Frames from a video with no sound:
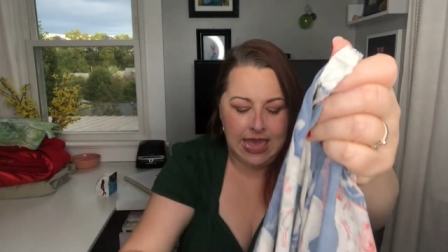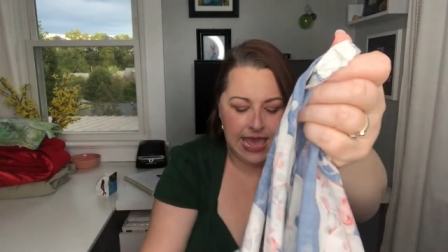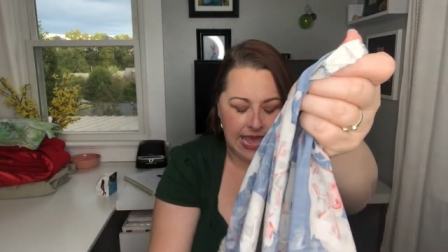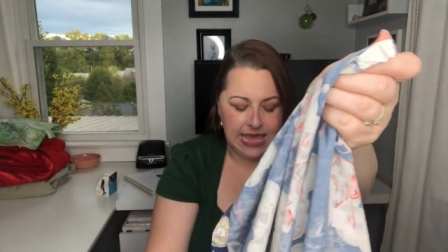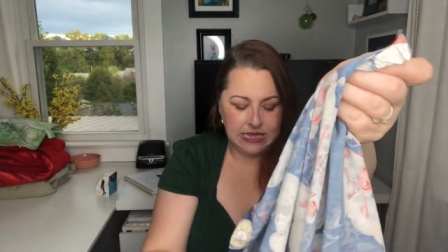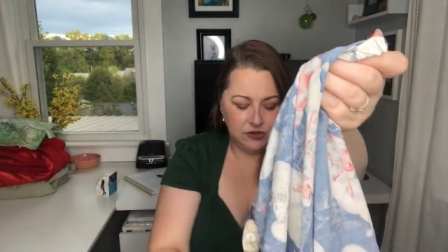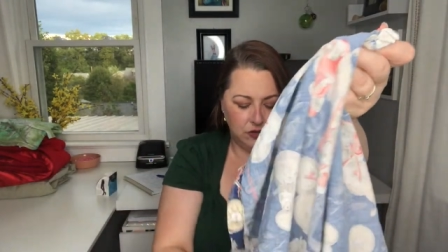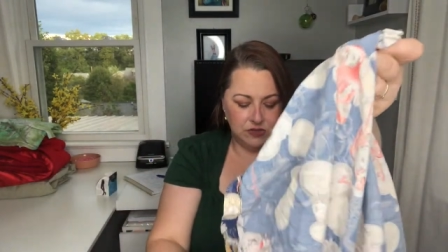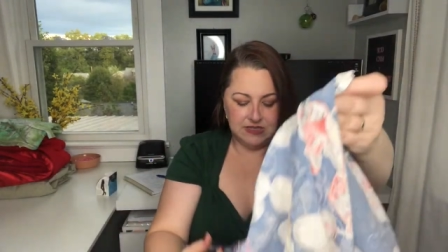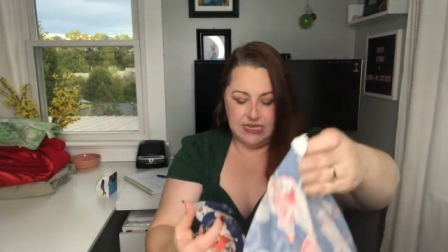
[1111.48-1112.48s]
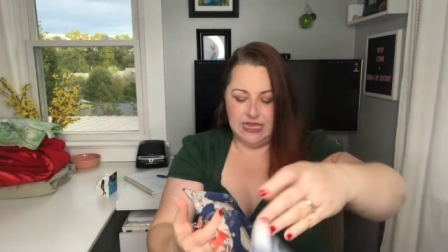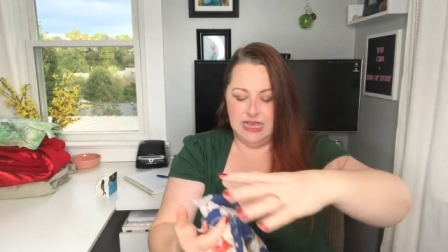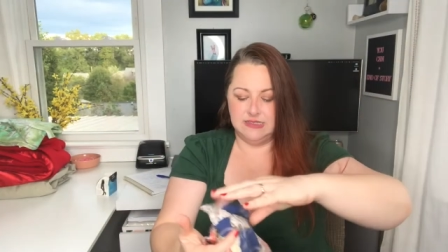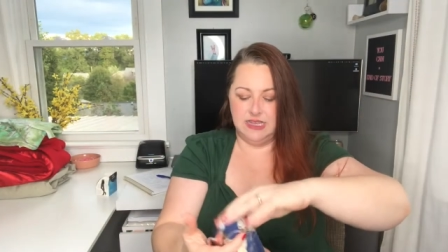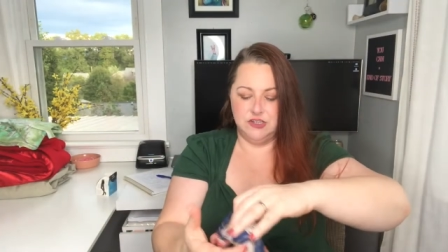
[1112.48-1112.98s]
And you'll see
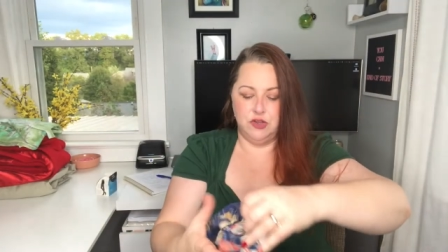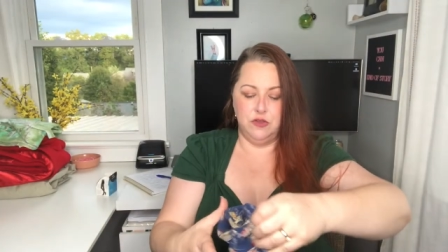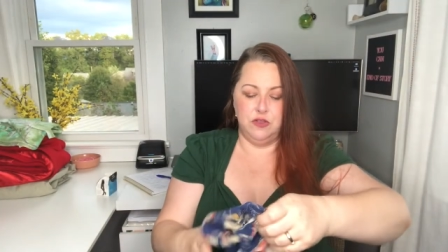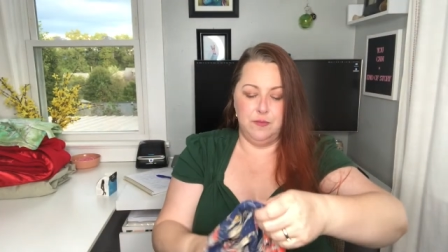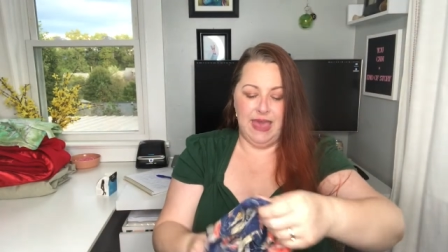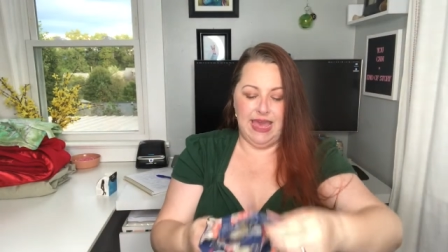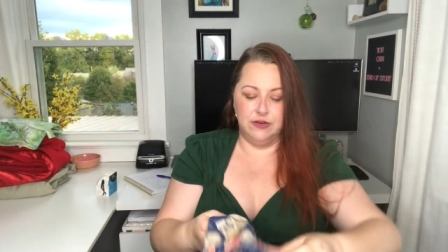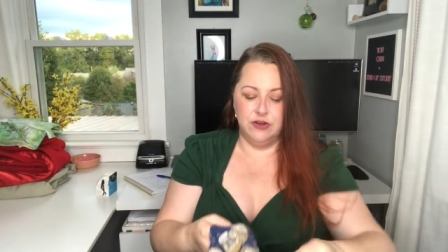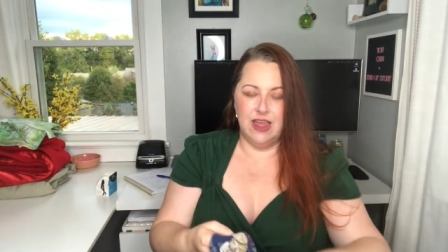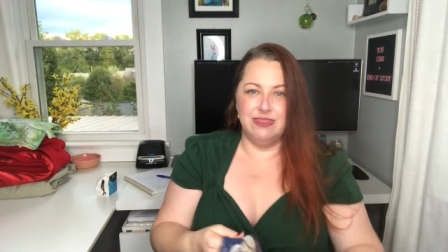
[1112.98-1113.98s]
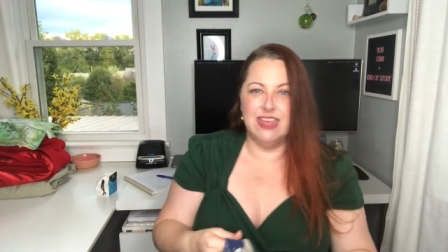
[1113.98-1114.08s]
as I show you the pattern,